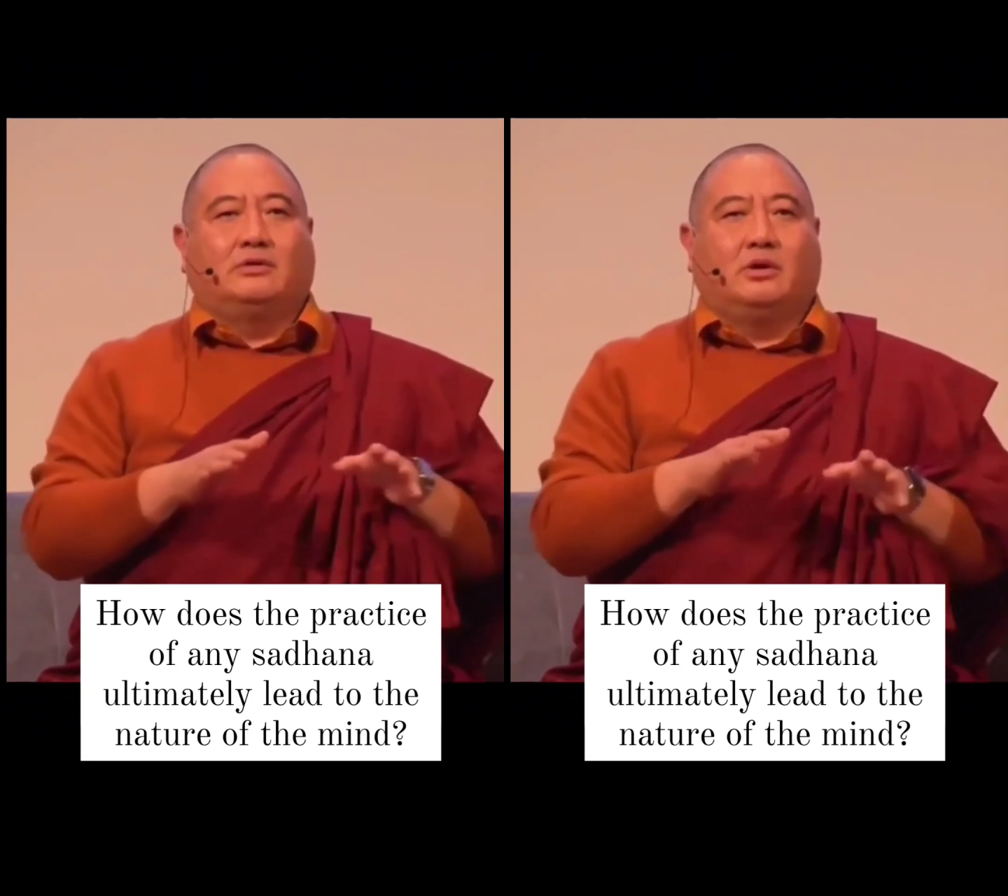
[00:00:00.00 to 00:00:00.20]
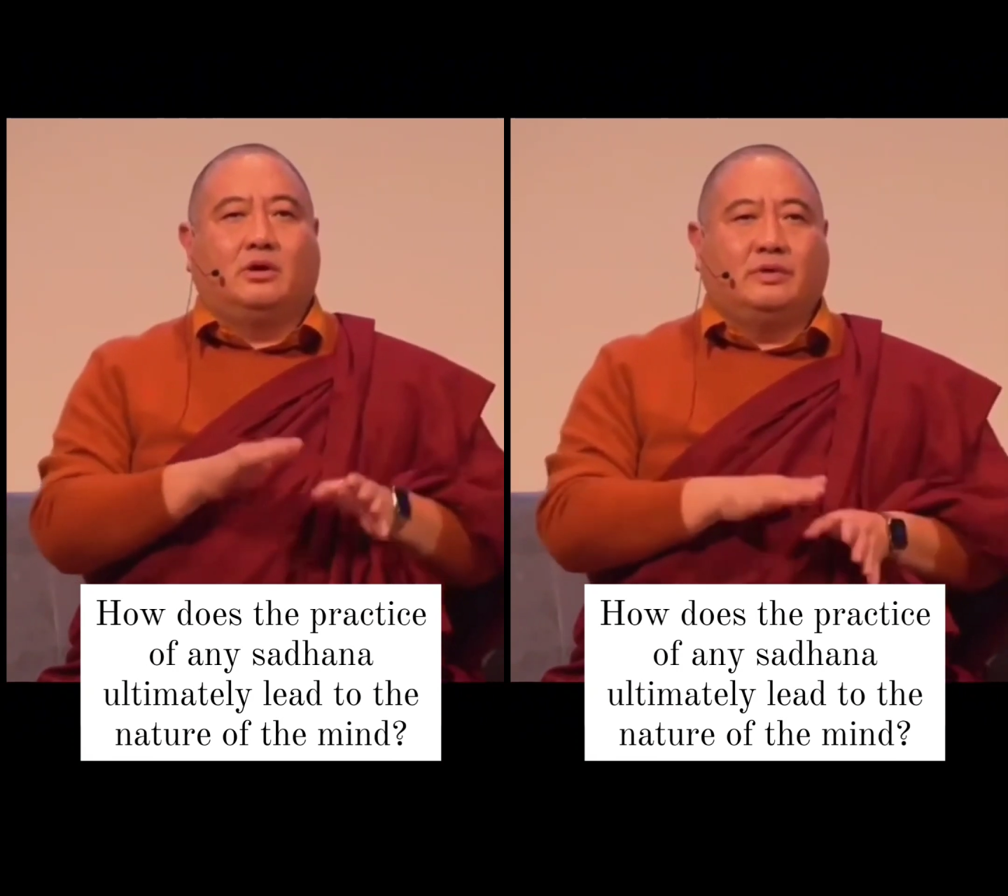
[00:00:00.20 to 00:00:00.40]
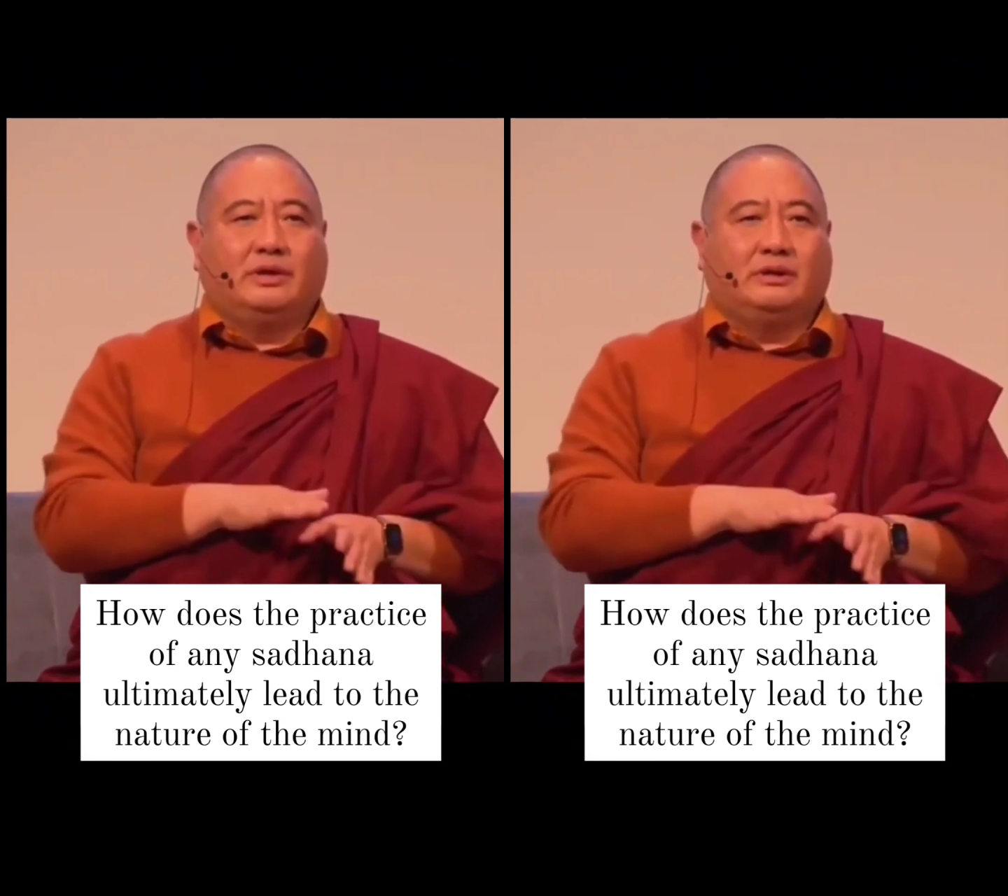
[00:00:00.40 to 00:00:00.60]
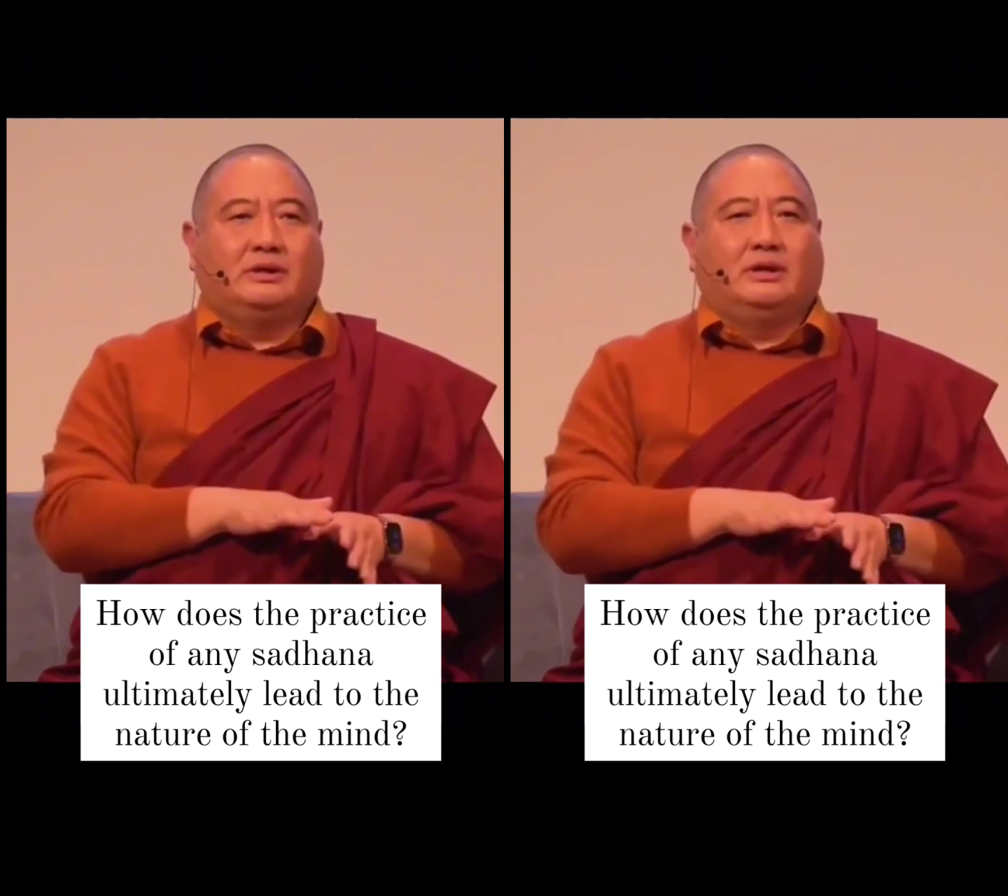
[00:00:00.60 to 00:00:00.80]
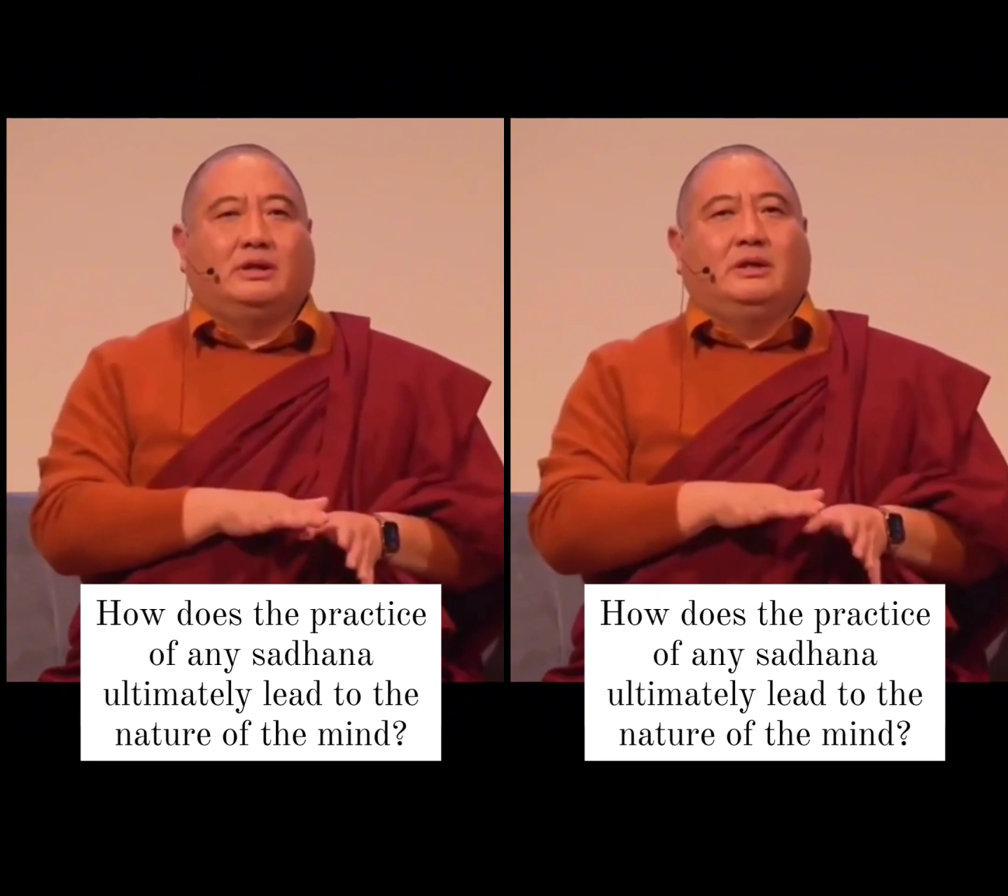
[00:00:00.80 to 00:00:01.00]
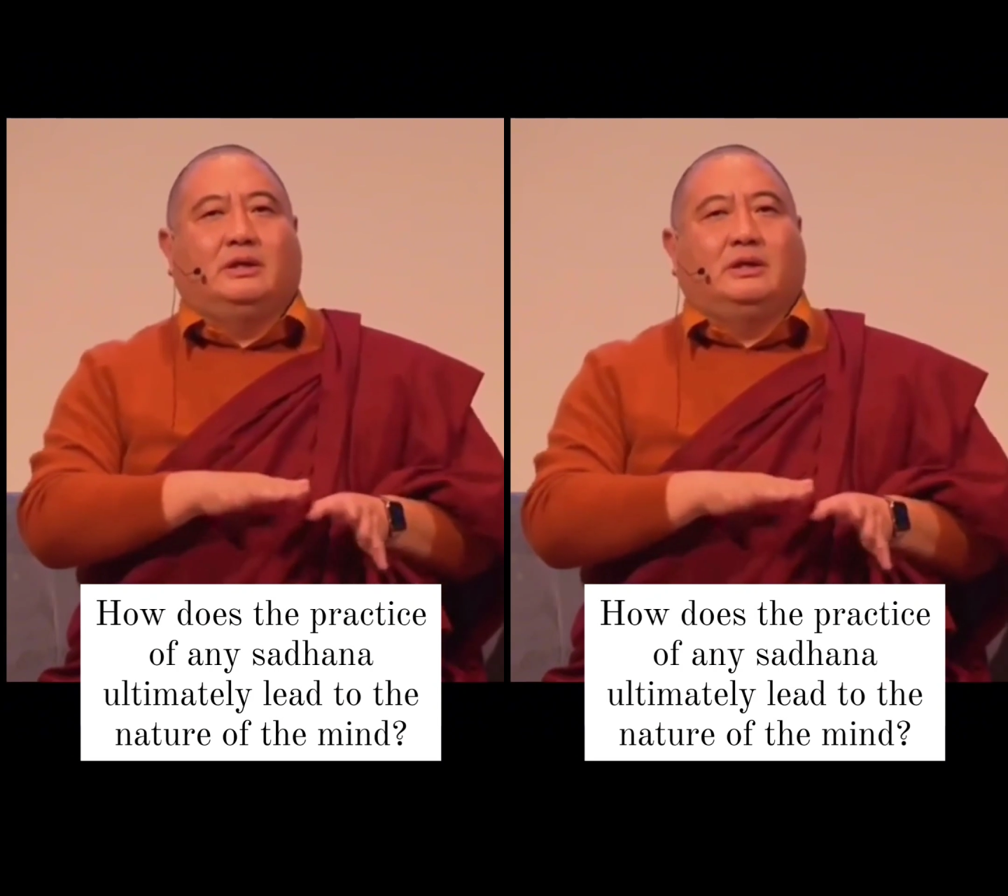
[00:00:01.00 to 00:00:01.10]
is always